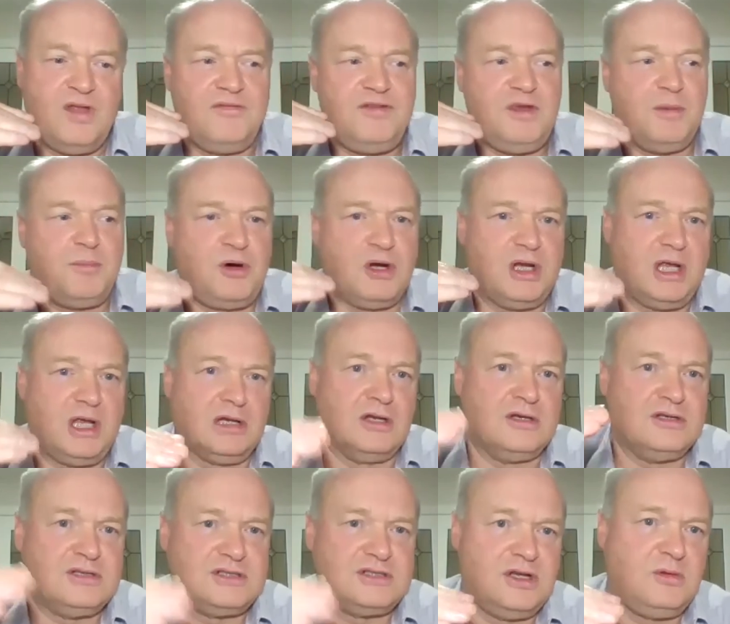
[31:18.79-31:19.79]
If you're putting
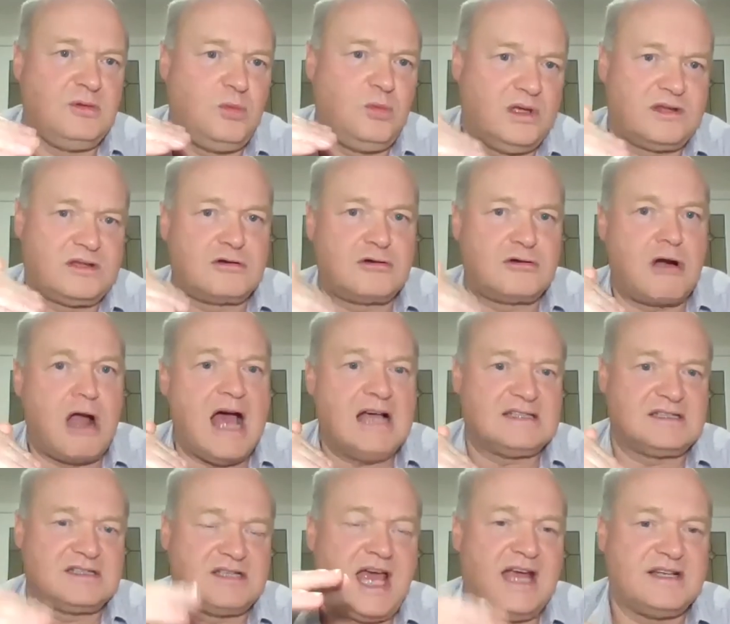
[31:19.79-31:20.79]
lucerne with
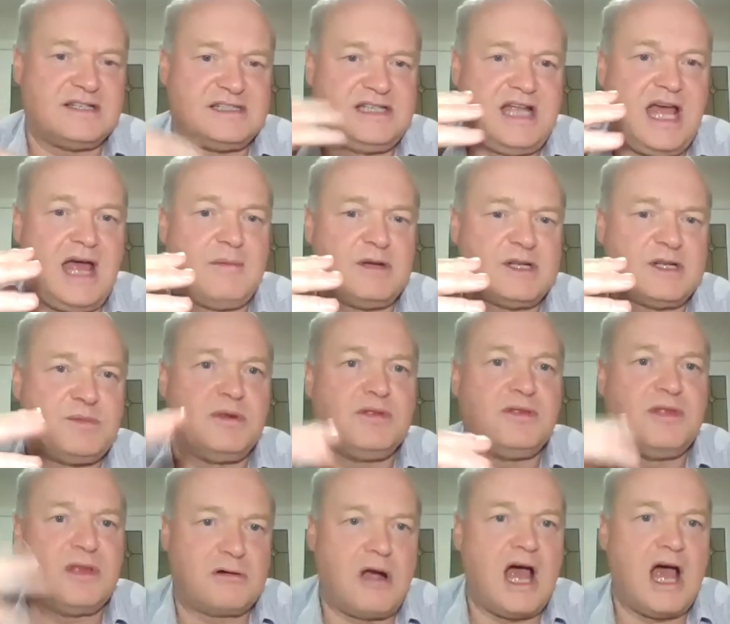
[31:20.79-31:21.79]
grass at
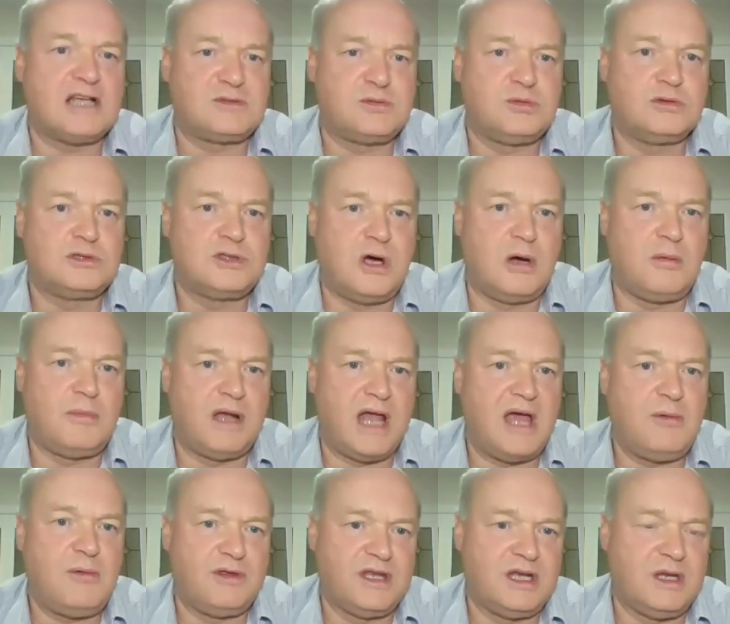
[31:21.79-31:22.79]
establishment, the grass will
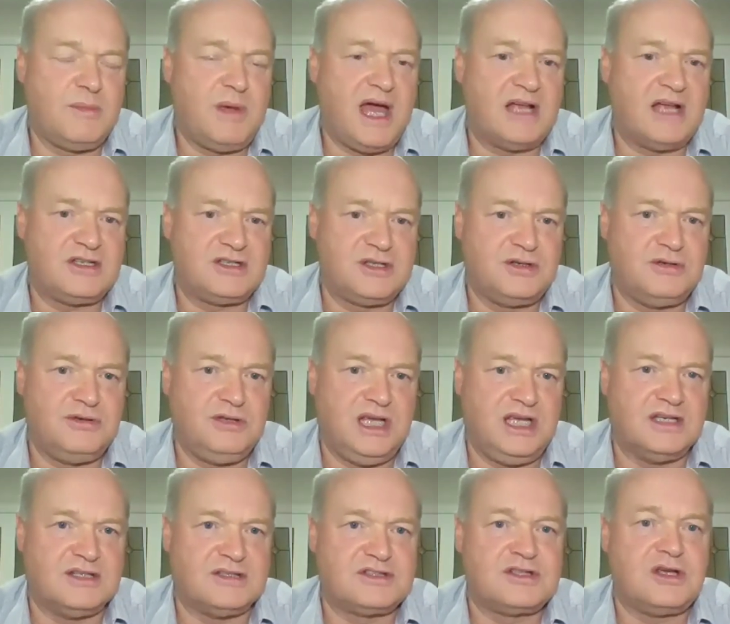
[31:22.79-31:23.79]
dominate within about 2
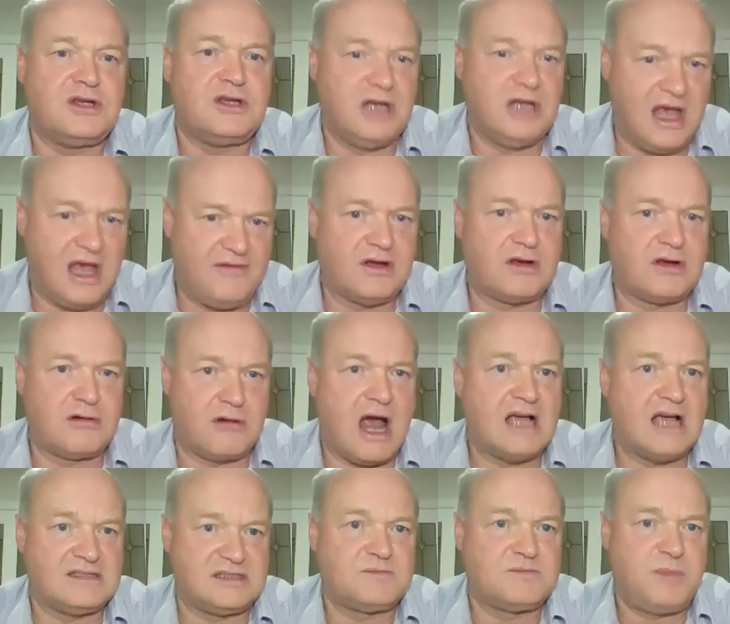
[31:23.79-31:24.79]
years. So you'll have a
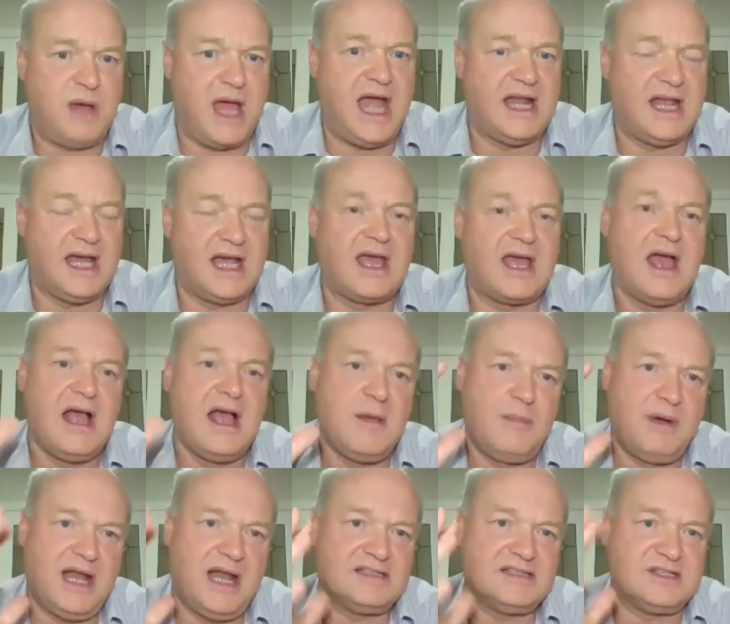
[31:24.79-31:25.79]
grass paddock.
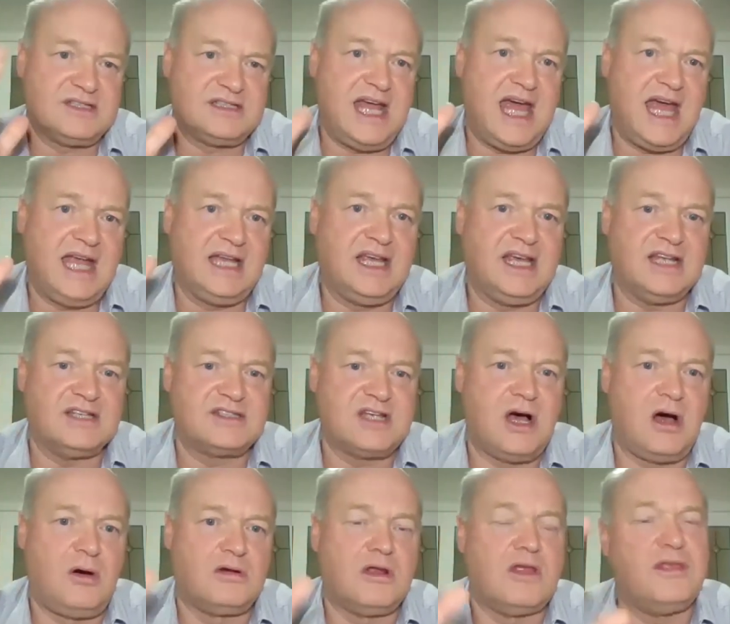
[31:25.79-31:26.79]
But as a stand gets
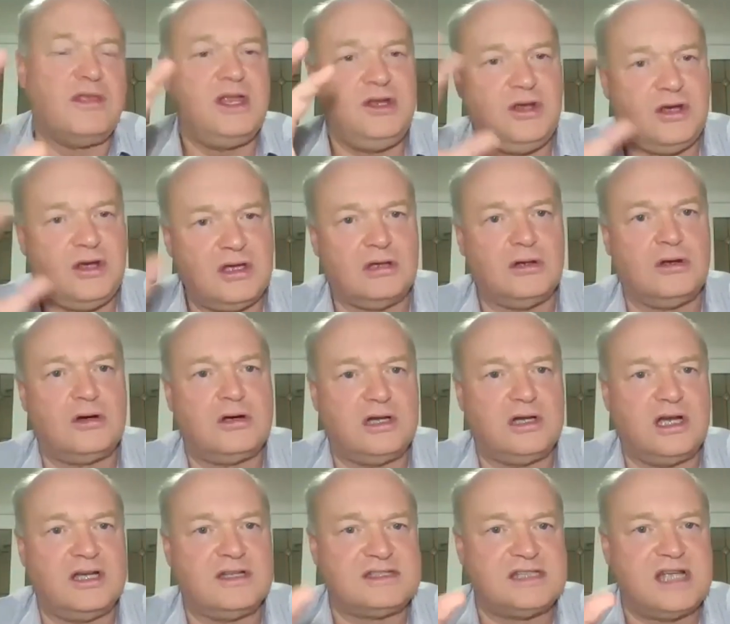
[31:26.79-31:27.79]
older, then you can look
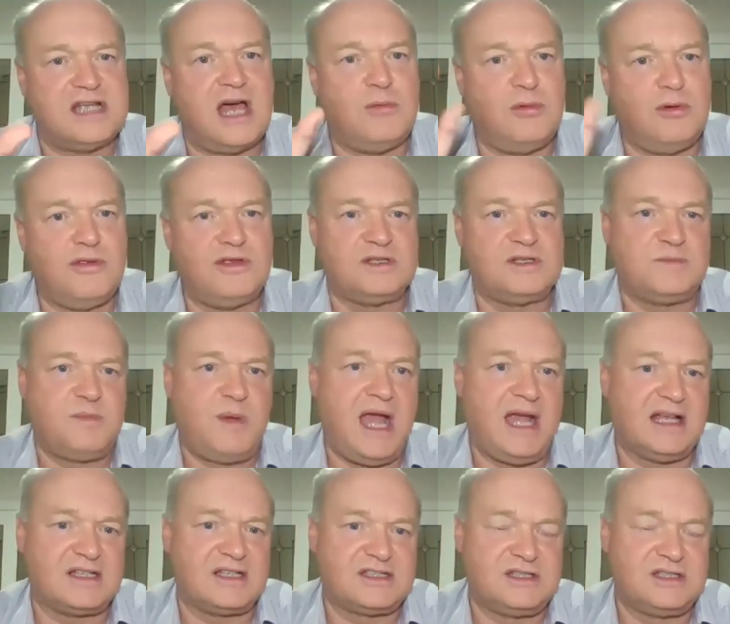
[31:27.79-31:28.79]
at it and say, well, this
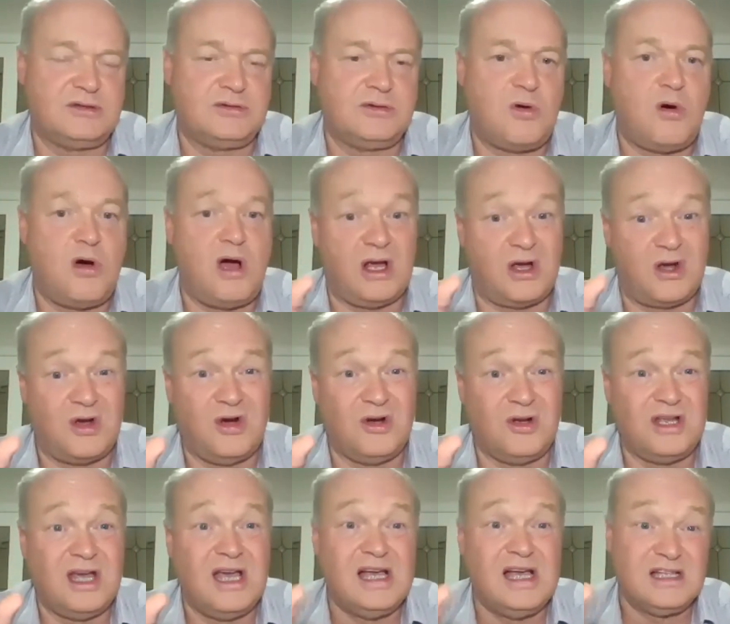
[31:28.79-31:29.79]
paddock's still quite
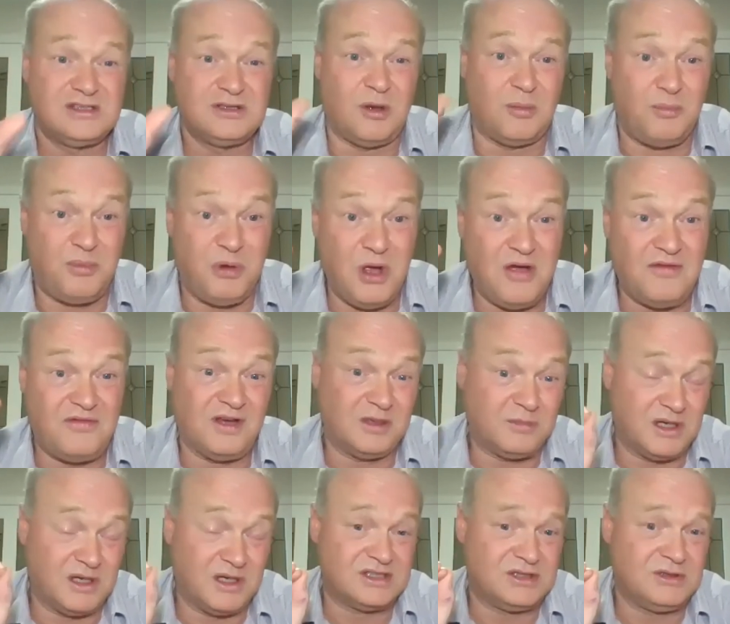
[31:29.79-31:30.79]
good. It's not
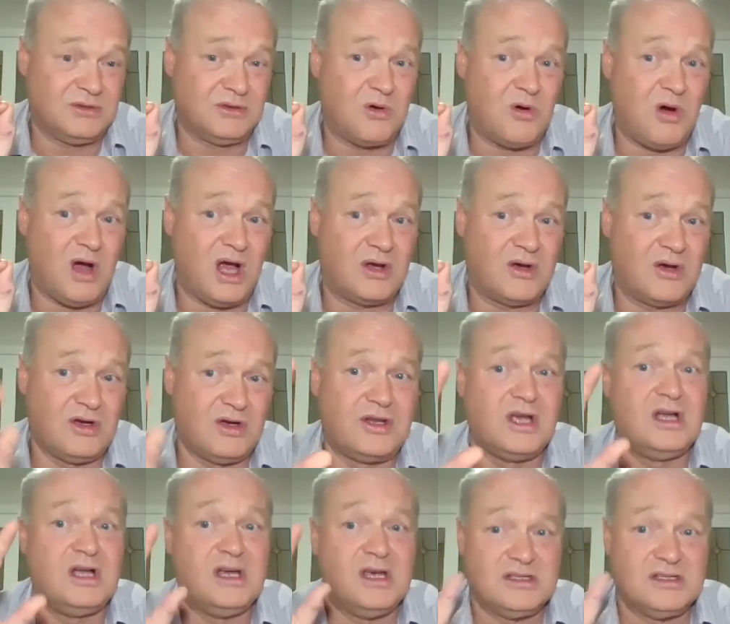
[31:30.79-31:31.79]
perfect, but it's still quite good.
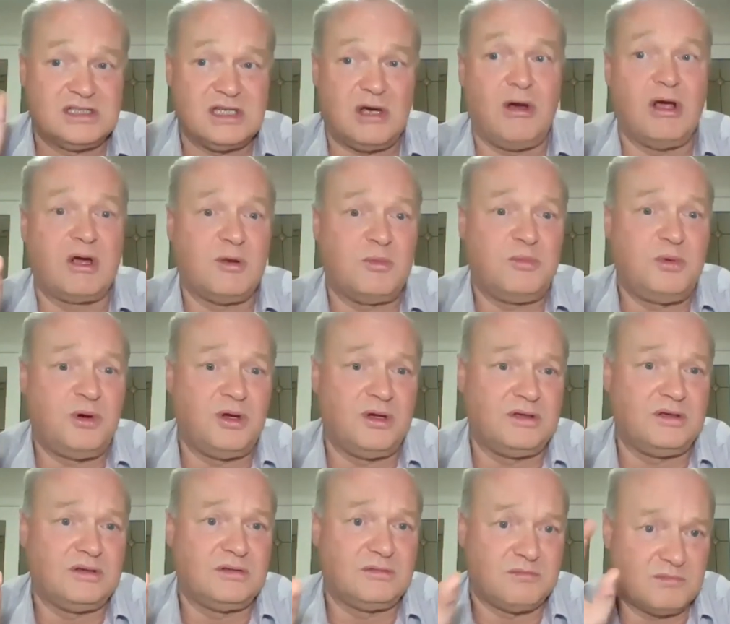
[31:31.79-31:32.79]
So I could put
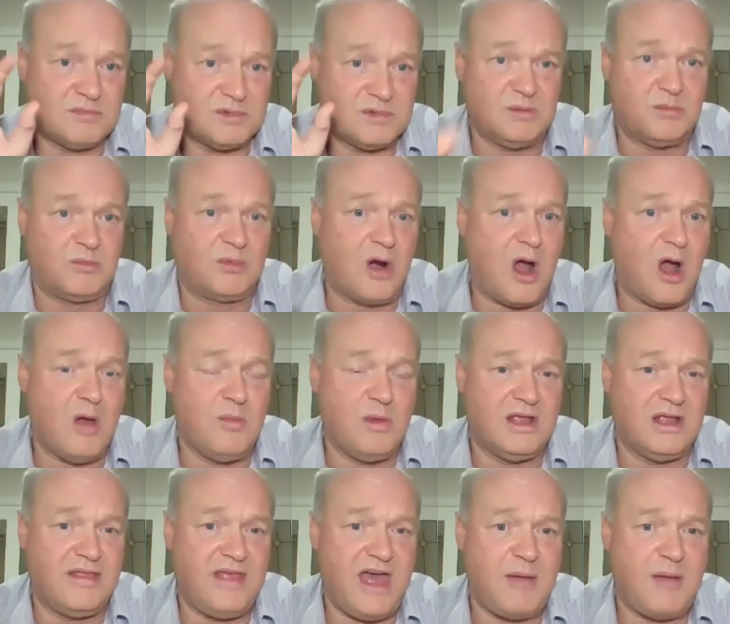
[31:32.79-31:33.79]
some brome
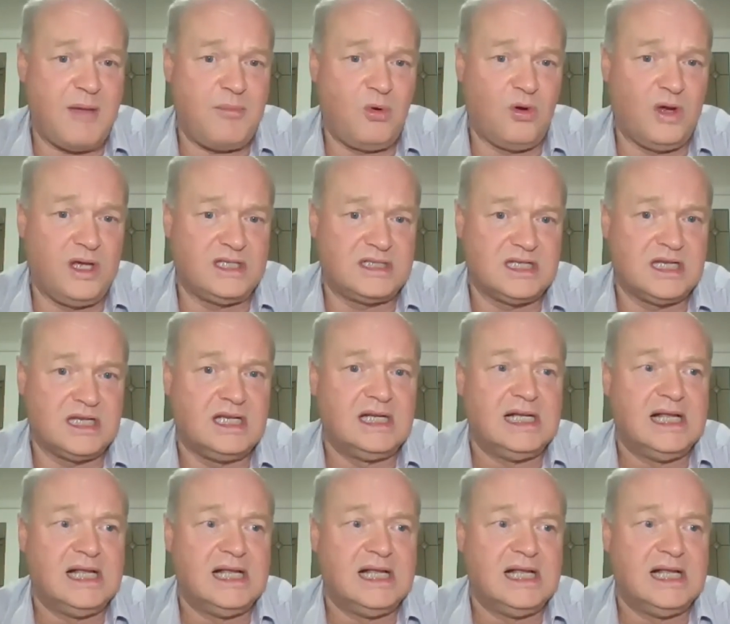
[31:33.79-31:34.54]
in at that point.